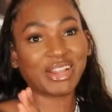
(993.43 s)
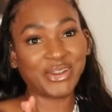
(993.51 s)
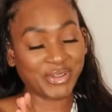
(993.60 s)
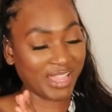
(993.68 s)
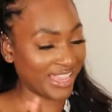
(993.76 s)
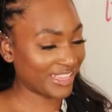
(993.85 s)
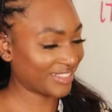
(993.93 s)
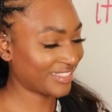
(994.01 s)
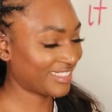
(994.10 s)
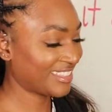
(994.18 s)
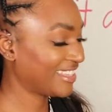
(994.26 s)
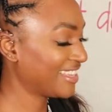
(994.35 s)
Okay,
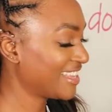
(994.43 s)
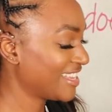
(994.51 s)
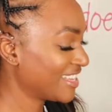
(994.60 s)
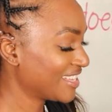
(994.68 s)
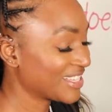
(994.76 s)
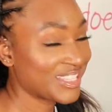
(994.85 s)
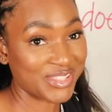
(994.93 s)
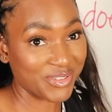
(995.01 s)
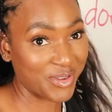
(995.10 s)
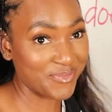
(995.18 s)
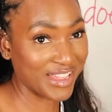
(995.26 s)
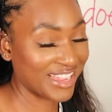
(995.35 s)
so
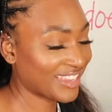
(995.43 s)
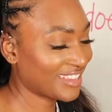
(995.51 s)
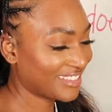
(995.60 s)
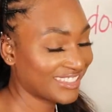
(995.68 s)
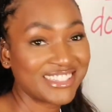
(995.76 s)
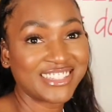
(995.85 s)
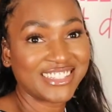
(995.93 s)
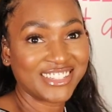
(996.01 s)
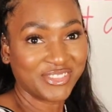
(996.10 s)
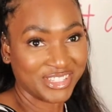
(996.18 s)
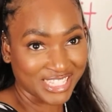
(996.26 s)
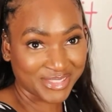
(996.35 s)
I'm back
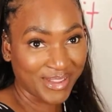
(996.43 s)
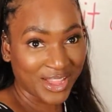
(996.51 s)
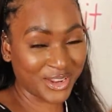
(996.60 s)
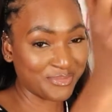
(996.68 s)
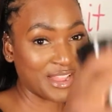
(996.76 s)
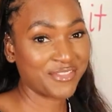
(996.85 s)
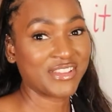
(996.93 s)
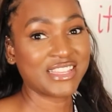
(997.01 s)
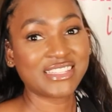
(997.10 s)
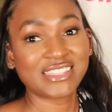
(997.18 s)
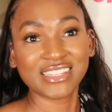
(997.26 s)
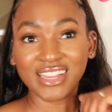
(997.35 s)
with a smile on my
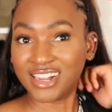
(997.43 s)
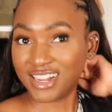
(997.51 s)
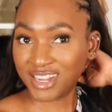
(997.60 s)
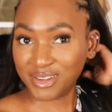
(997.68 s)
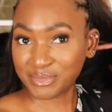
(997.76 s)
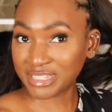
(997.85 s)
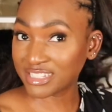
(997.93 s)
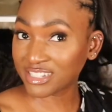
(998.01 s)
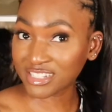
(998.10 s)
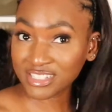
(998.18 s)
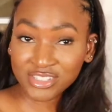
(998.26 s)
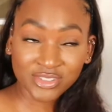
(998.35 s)
face.
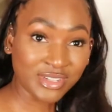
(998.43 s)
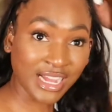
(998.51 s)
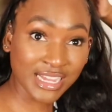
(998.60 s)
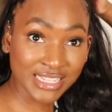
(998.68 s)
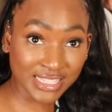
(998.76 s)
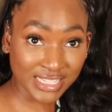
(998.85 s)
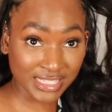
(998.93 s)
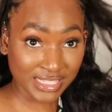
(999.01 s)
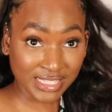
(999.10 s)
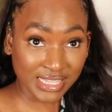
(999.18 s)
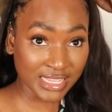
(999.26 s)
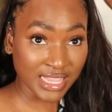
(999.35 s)
Clearly you guys can
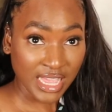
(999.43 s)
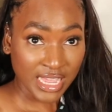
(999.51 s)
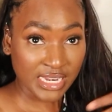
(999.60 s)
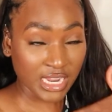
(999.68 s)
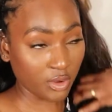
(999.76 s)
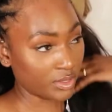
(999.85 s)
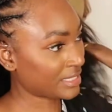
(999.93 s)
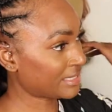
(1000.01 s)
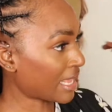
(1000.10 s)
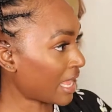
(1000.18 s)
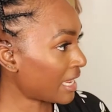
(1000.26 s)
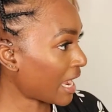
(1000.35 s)
see now it's
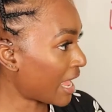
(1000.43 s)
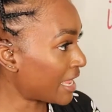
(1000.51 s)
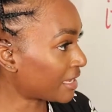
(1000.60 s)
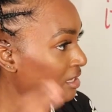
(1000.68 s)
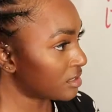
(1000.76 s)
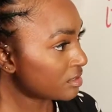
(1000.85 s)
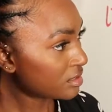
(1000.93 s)
not like